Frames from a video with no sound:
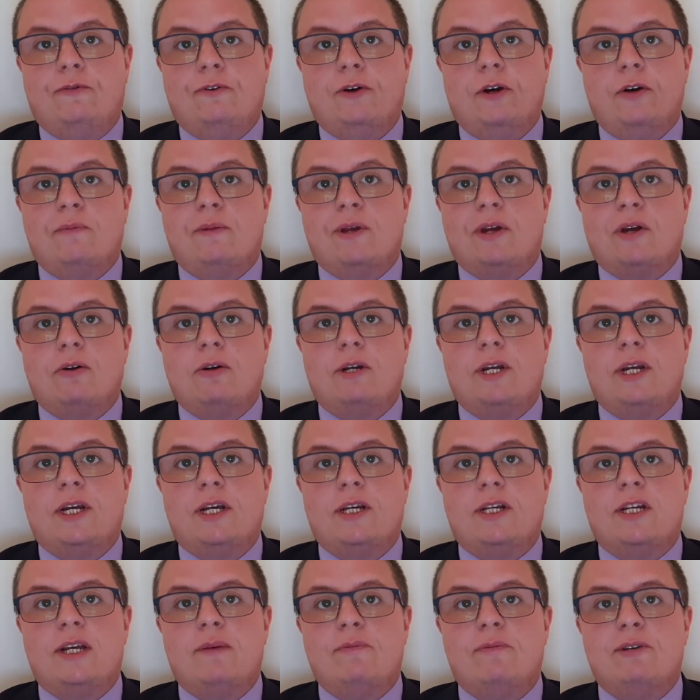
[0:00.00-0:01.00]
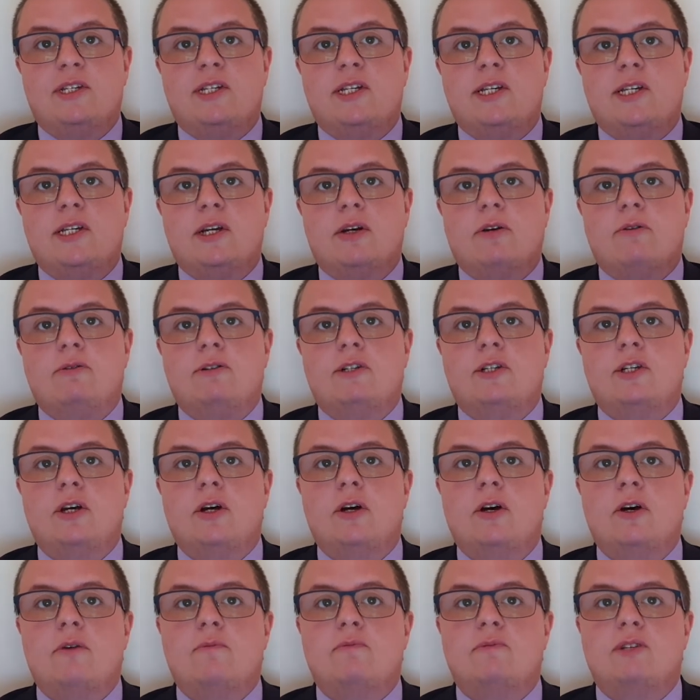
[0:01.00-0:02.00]
firmly on Nicodemus's own
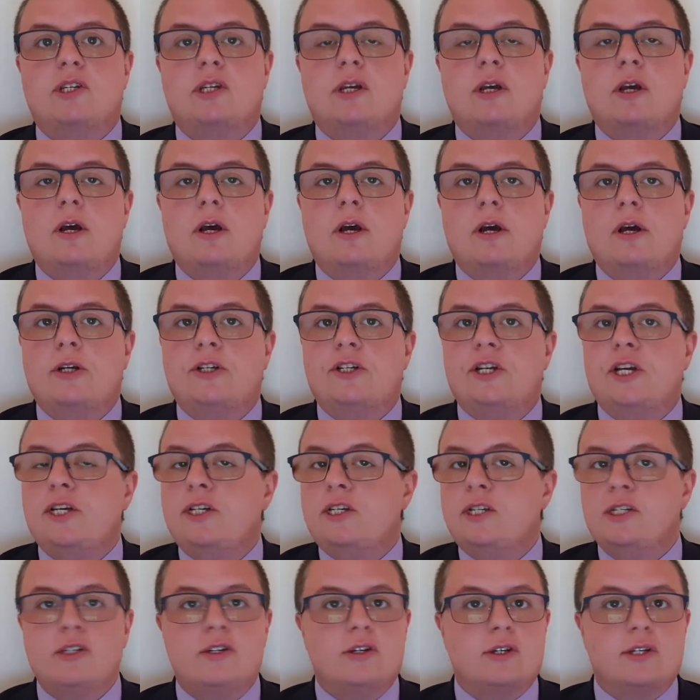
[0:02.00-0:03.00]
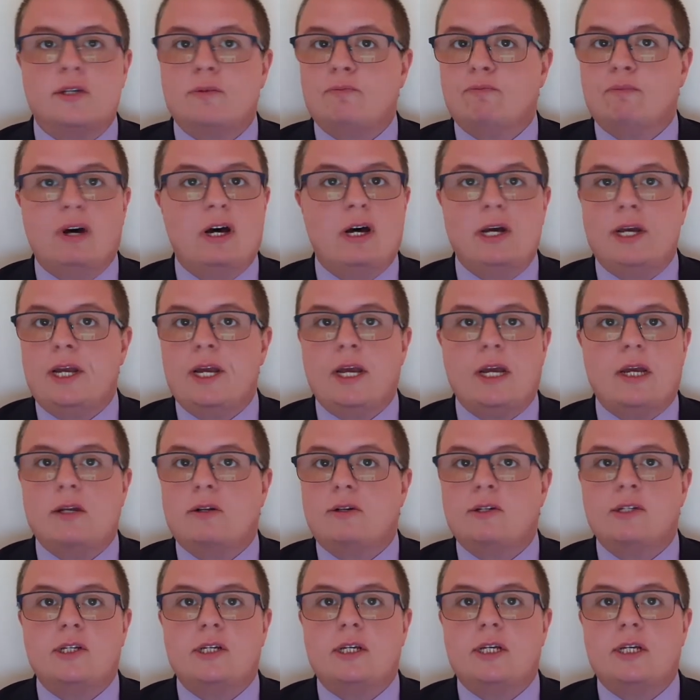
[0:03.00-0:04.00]
terms, Jesus doesn't buy it, doesn't